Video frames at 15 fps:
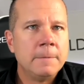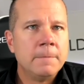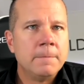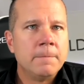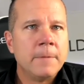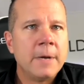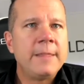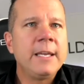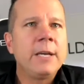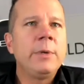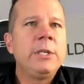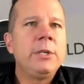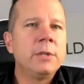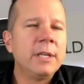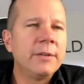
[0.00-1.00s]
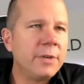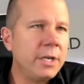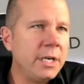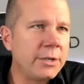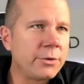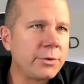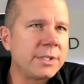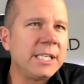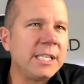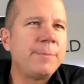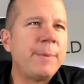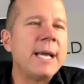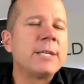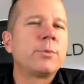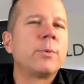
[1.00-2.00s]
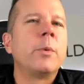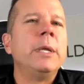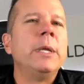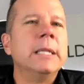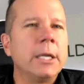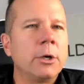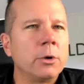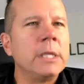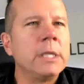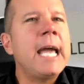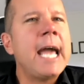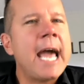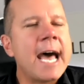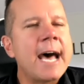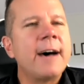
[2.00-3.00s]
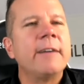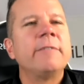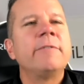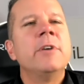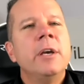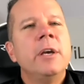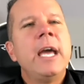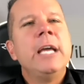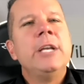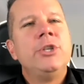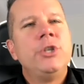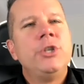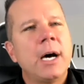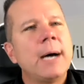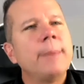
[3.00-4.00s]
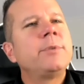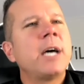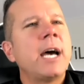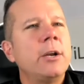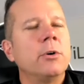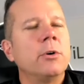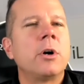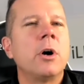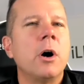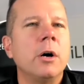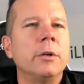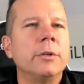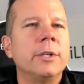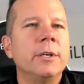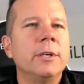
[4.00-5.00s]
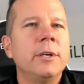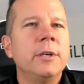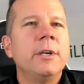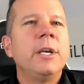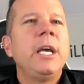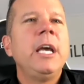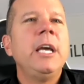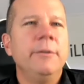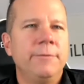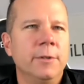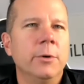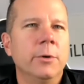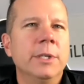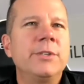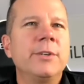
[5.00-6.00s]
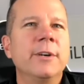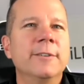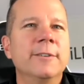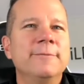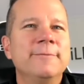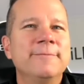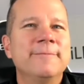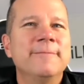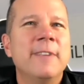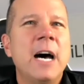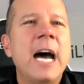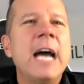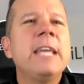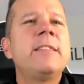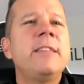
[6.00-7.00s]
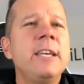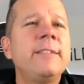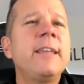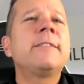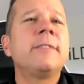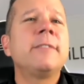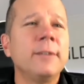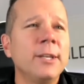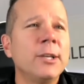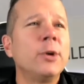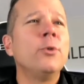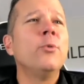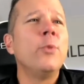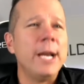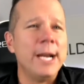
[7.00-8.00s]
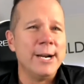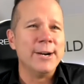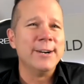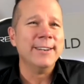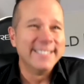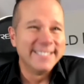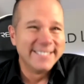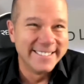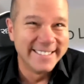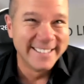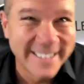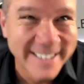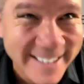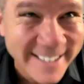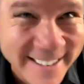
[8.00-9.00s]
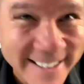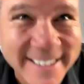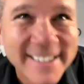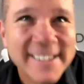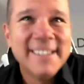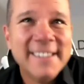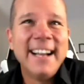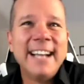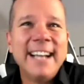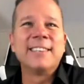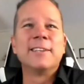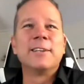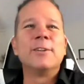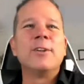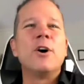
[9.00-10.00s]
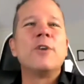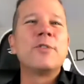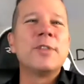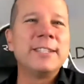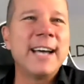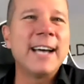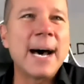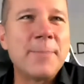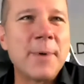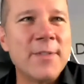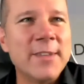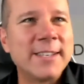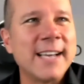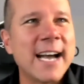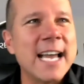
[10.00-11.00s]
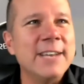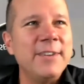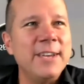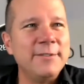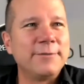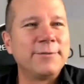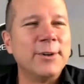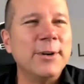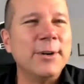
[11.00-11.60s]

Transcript: I think we do live in an interesting space where we literally have a job title called influencer. I think that's a little weird. It's a little over the top on the side of influence,